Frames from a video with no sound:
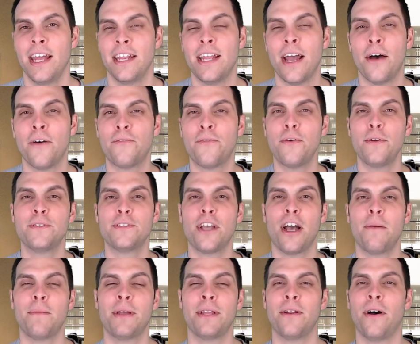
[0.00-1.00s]
Now, fruits
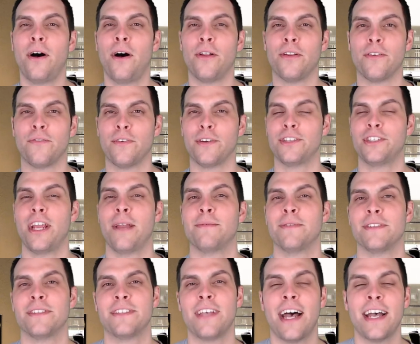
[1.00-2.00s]
come in all different shapes
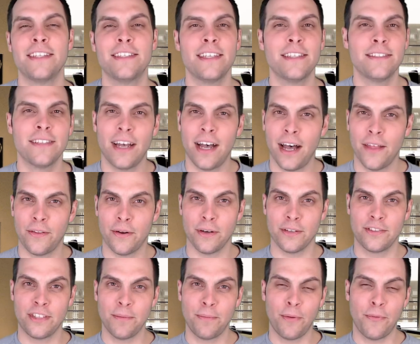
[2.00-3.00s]
and sizes. Uh, there
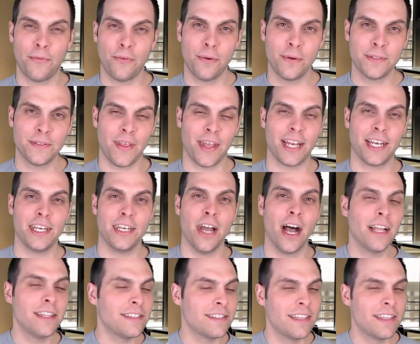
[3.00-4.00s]
are simple fruits like
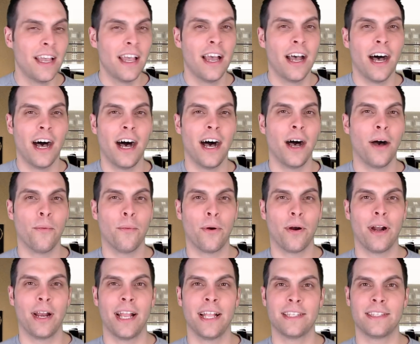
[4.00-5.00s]
nuts, uh,
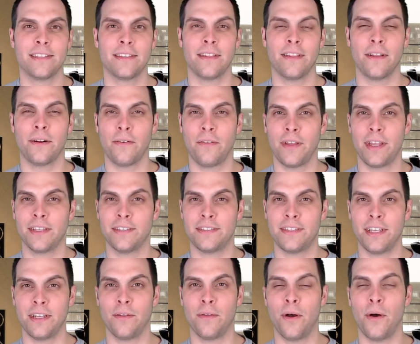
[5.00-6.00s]
where it's literally a
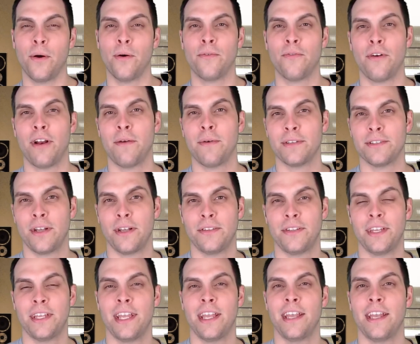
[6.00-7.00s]
single ovary
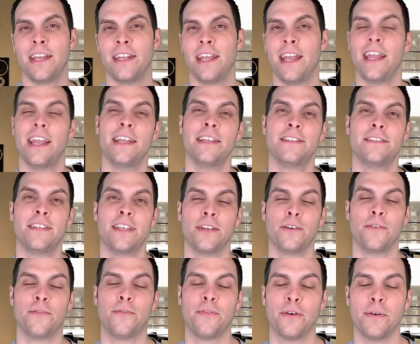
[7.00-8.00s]
resulting in a
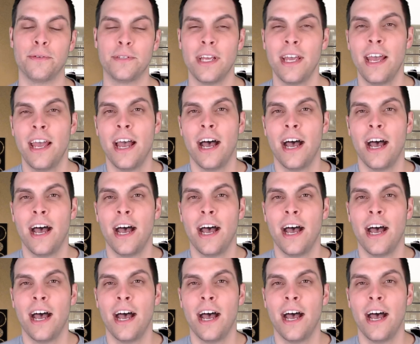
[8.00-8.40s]
single fruit.